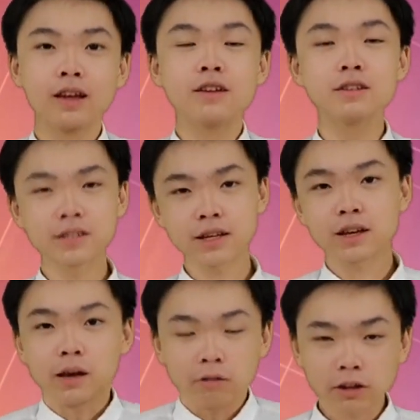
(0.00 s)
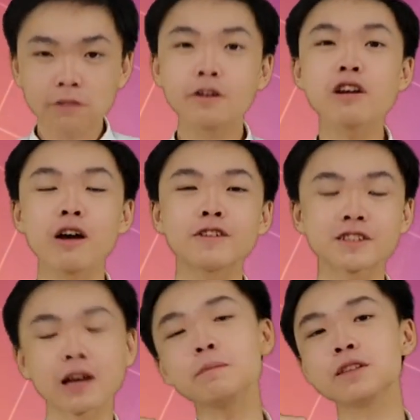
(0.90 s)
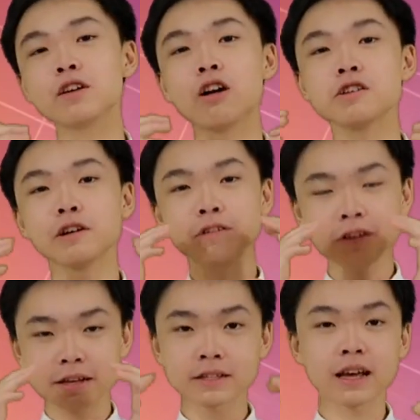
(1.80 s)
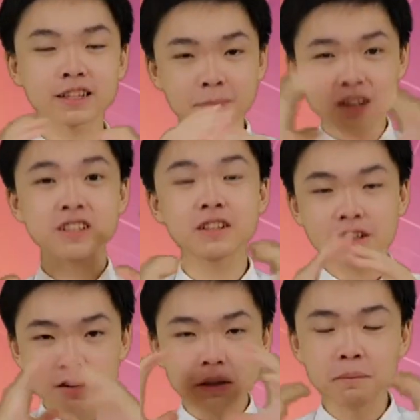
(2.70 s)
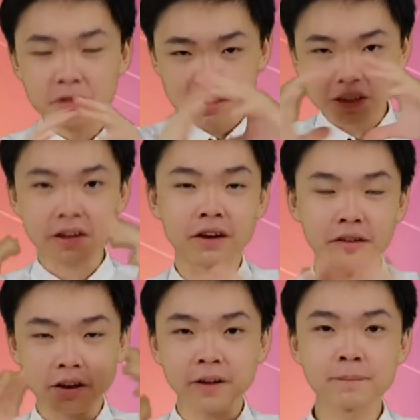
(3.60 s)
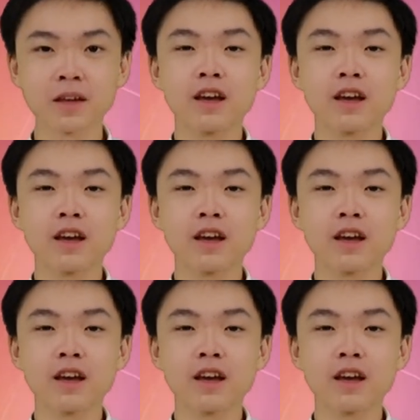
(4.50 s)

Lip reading: You see, whenever you have something on your face, especially near the breathing area,